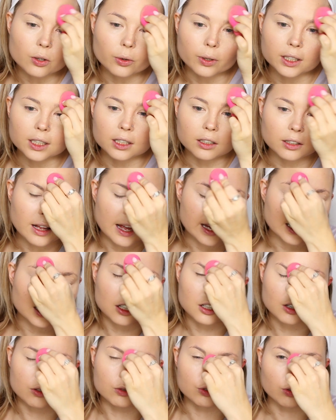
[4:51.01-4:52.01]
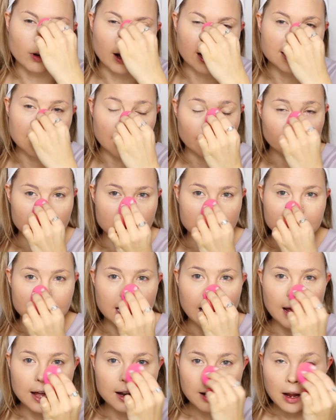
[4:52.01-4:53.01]
or it'll like, you know, dry down and
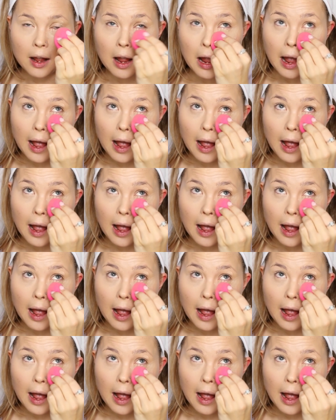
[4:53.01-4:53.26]
set,